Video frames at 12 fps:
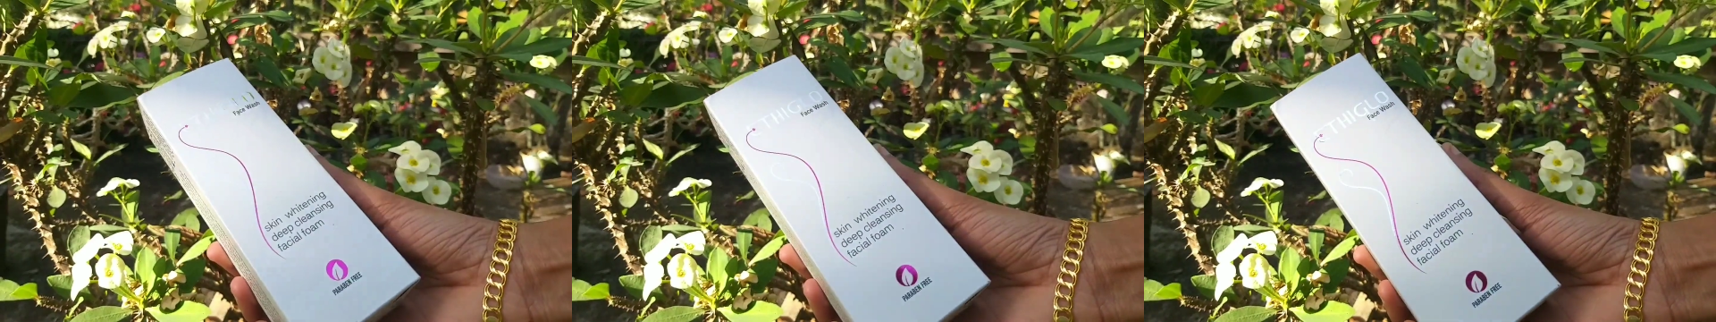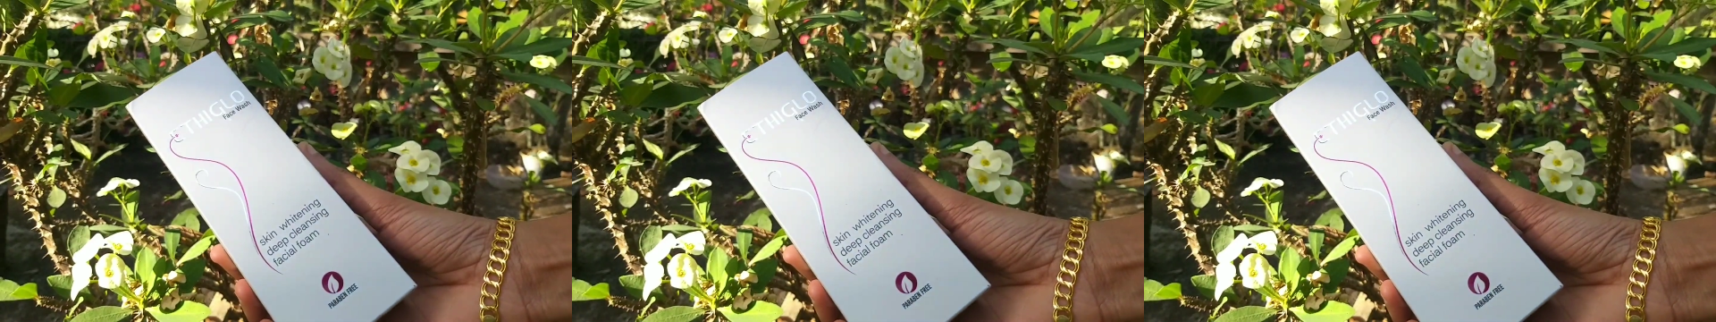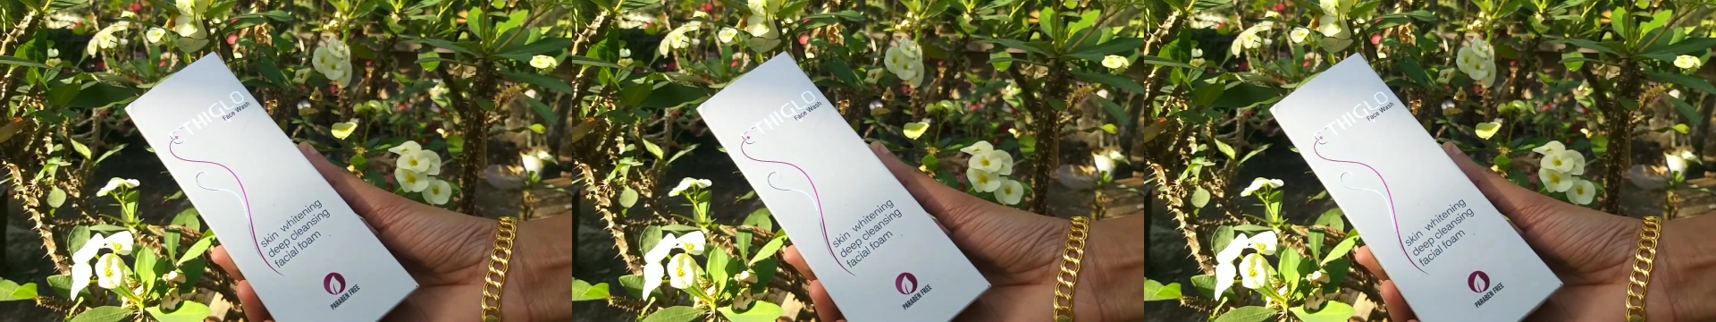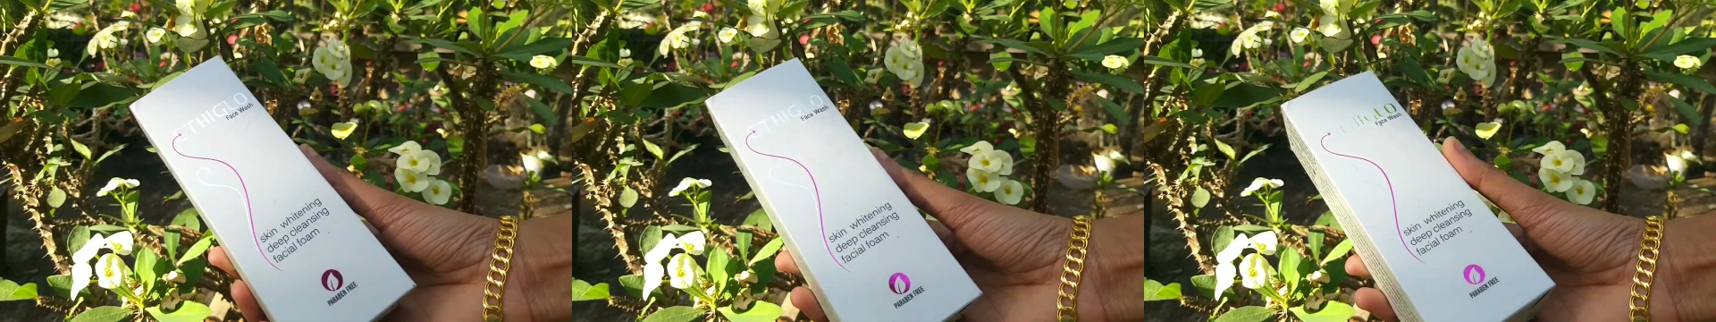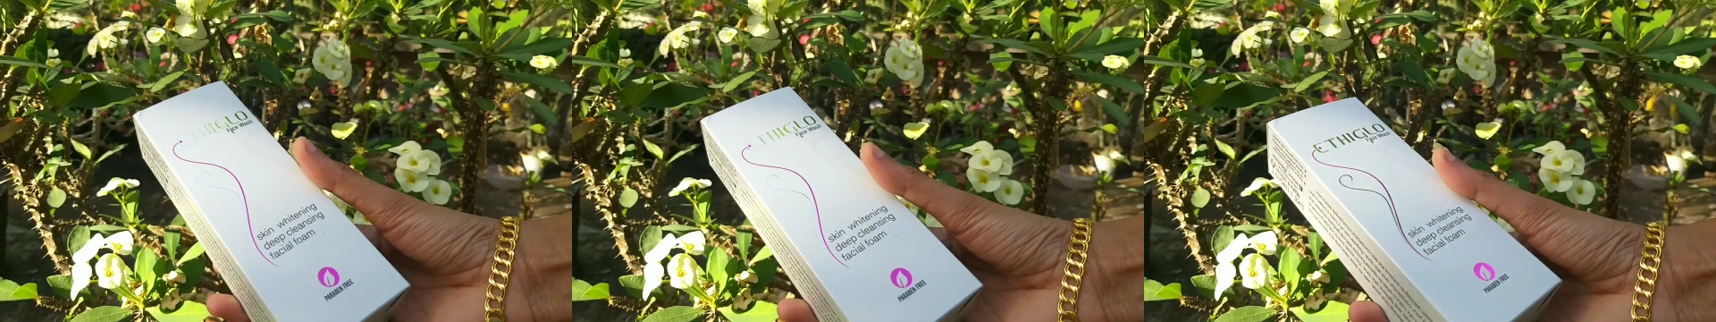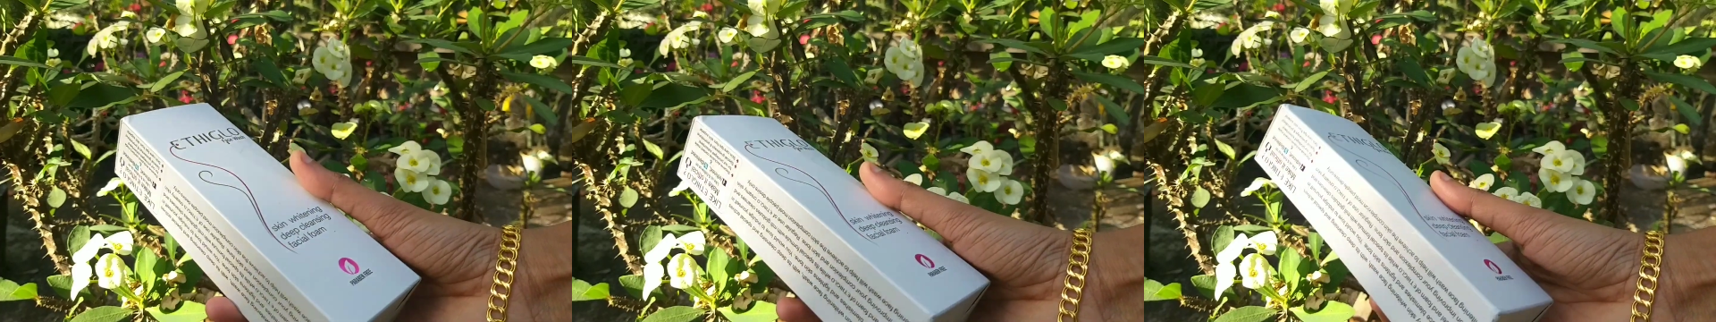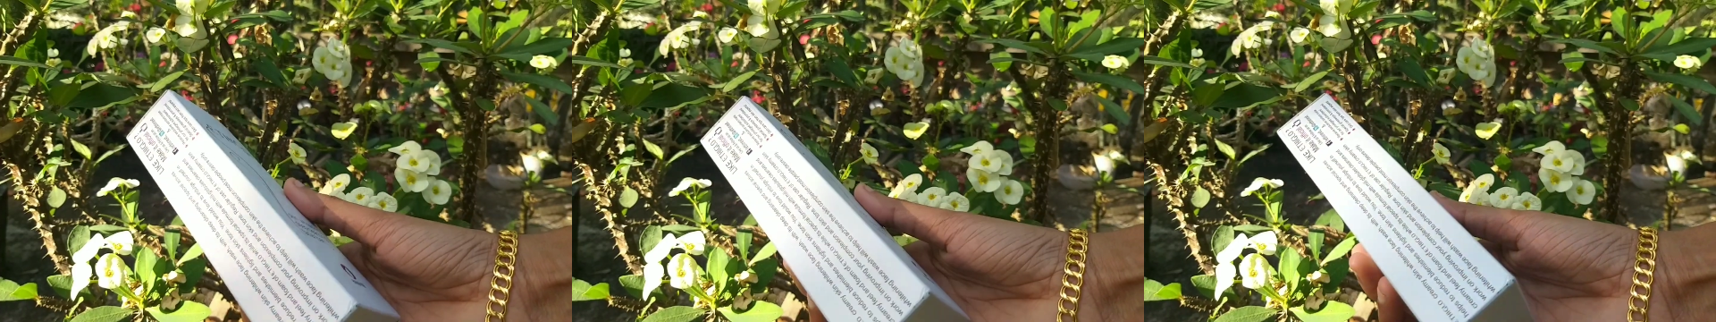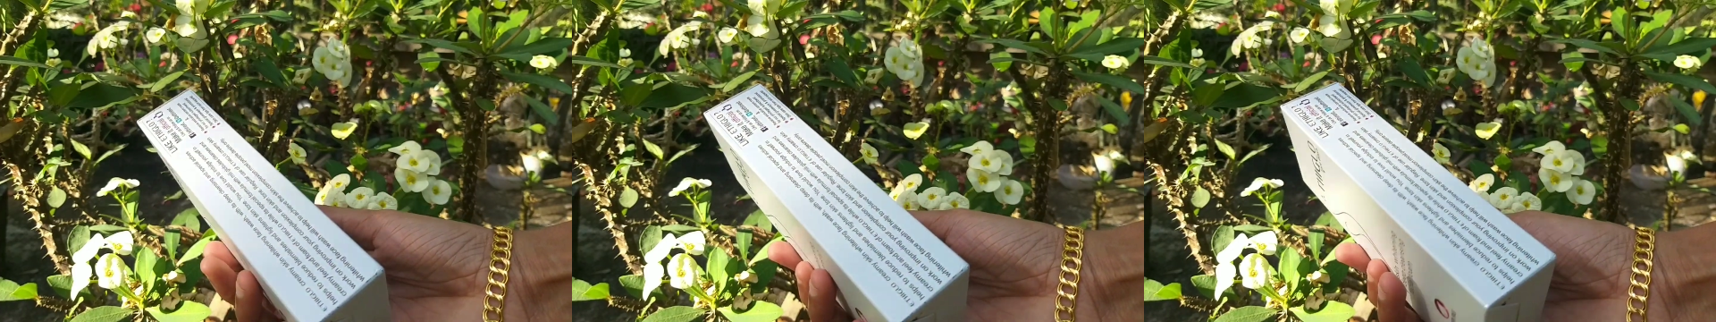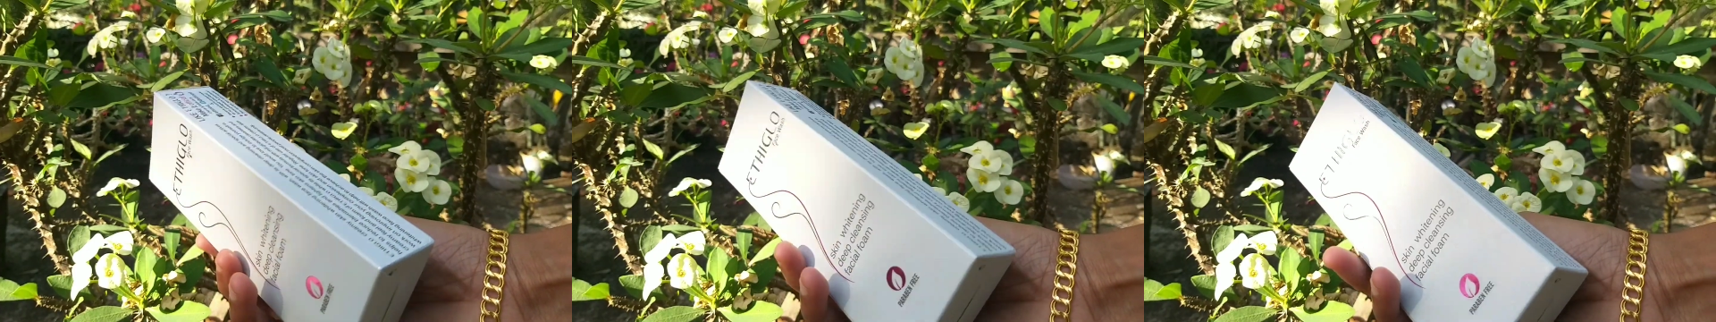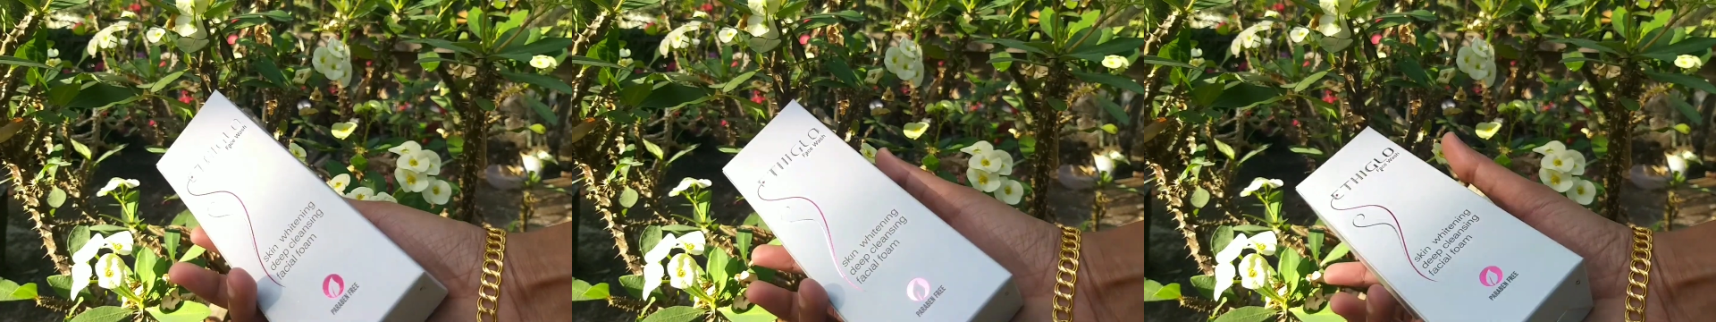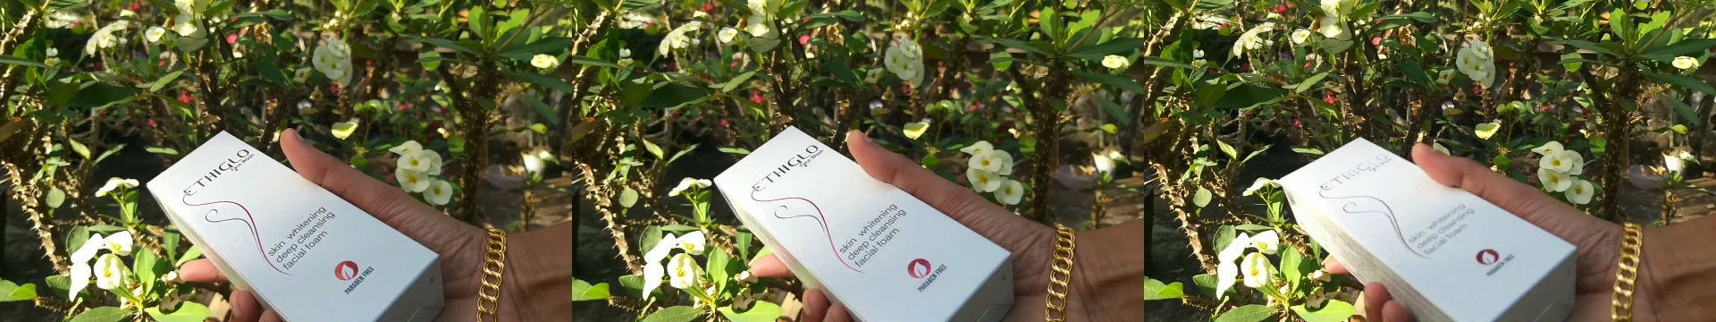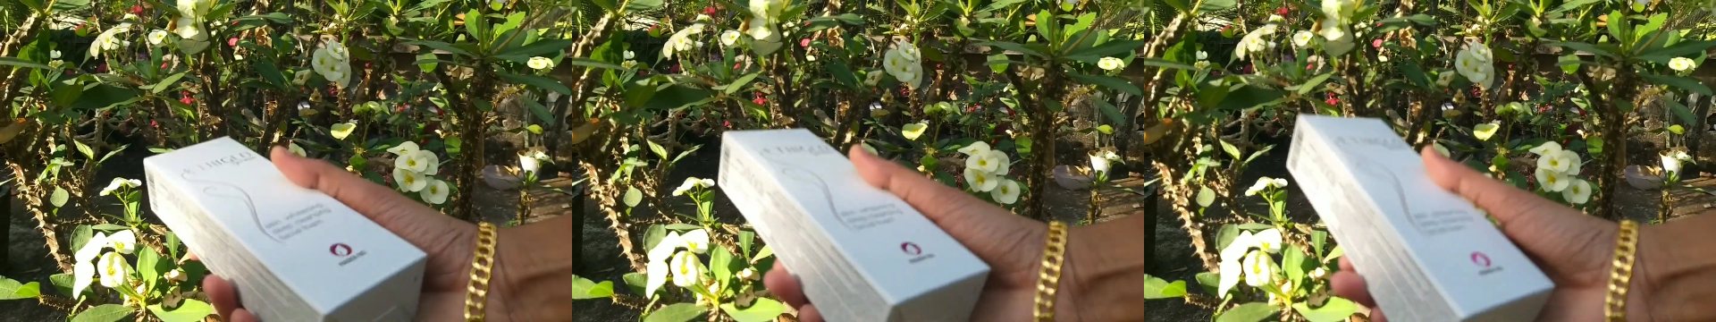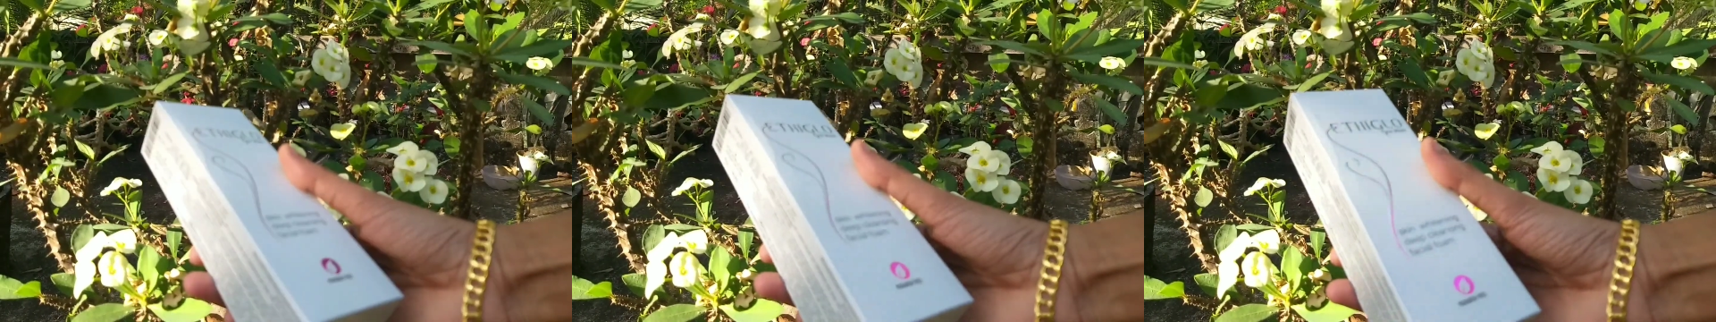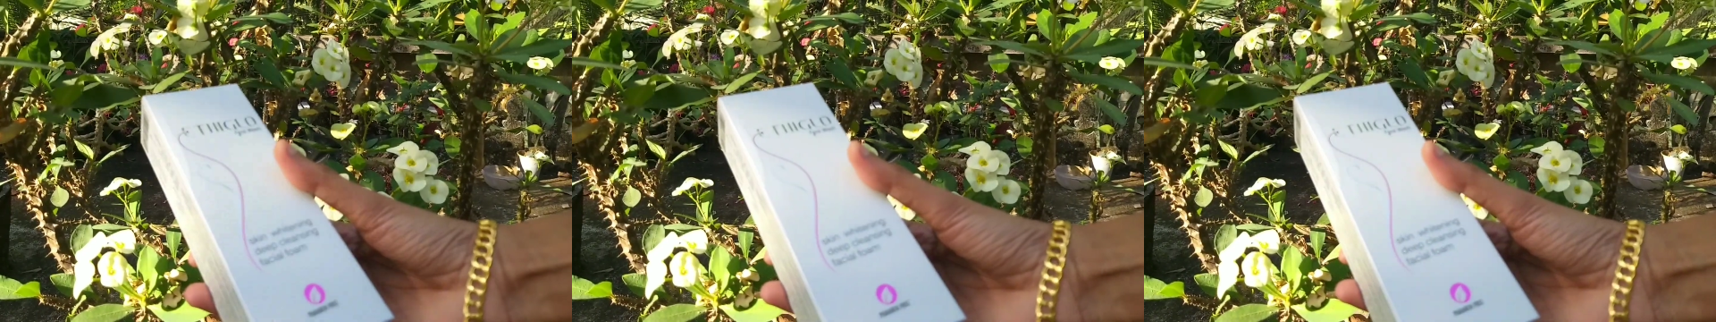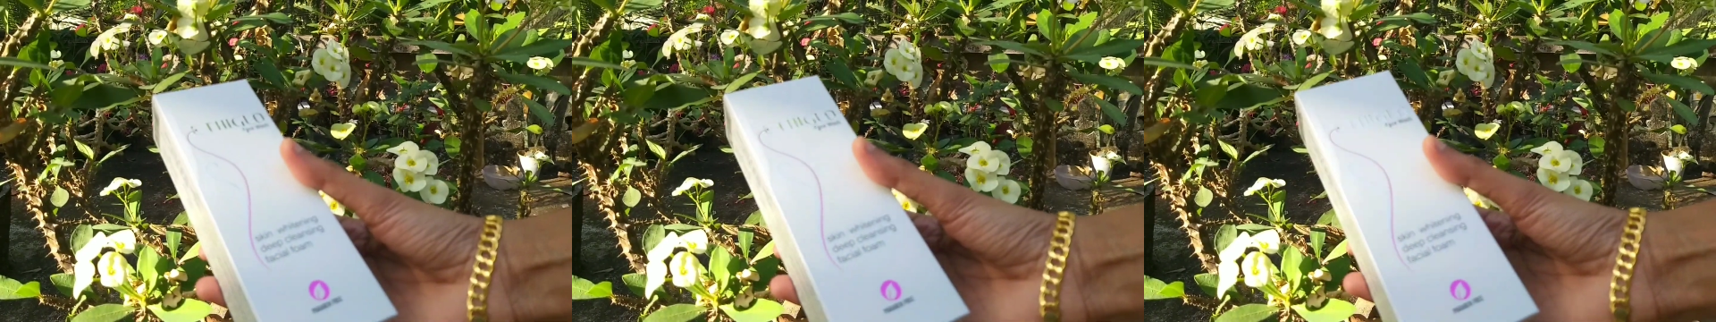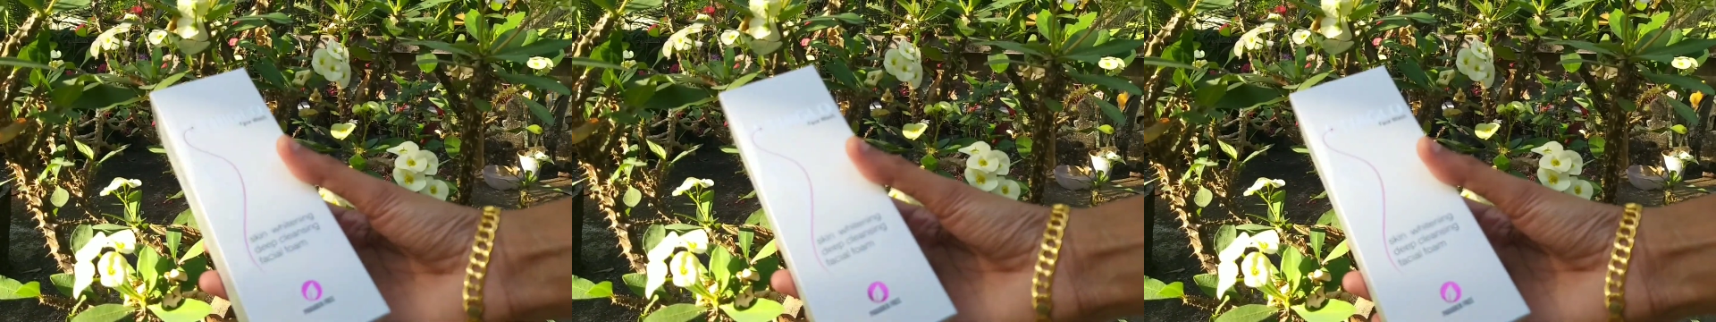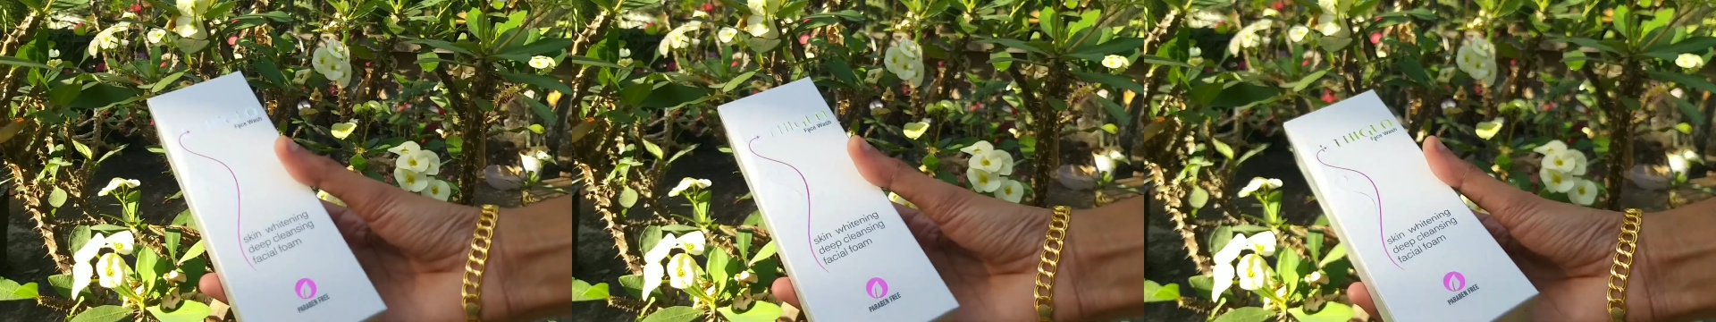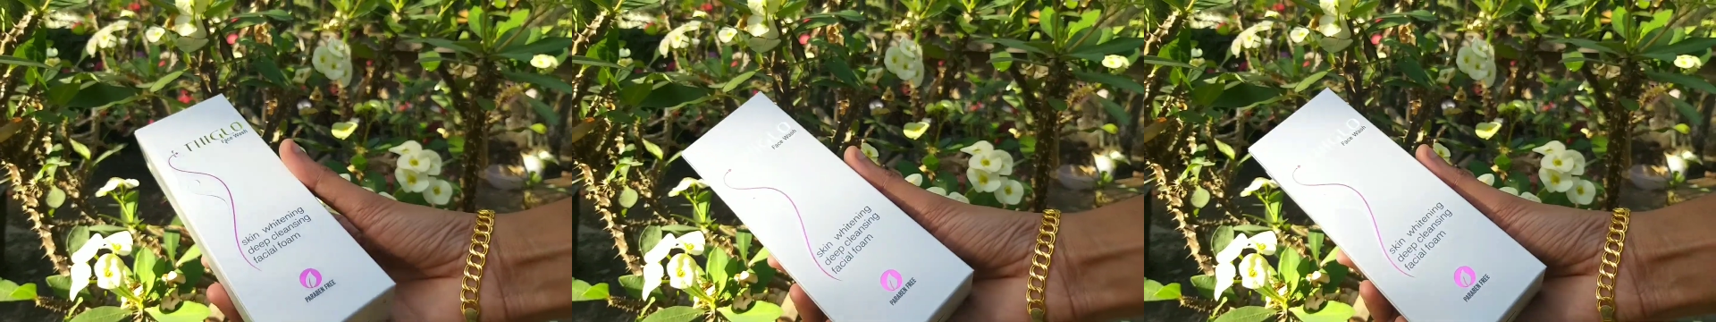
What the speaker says: No face is visible, so there are no lips to read.